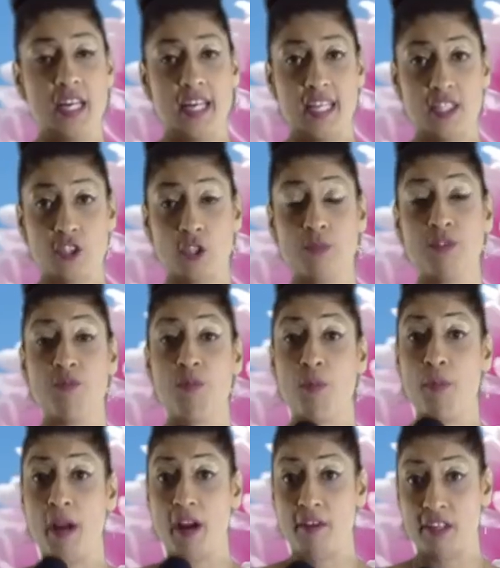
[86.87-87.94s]
in terms of
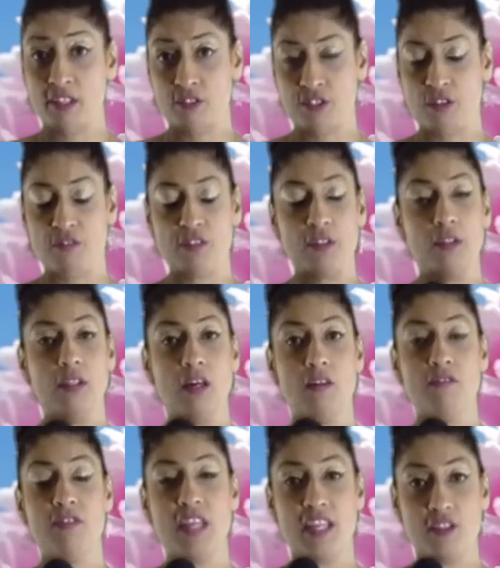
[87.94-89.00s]
preparing yourself for the
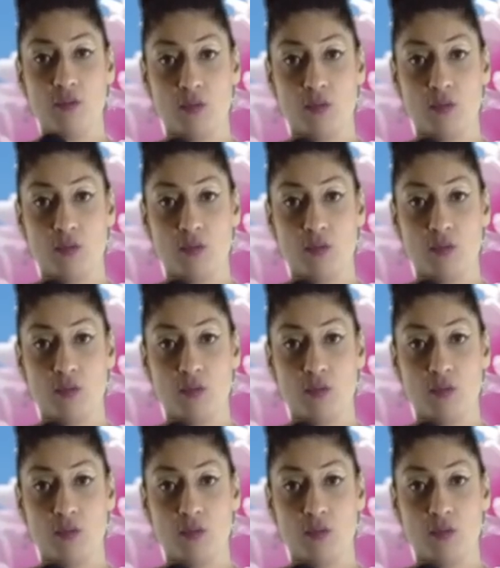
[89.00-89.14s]
love that you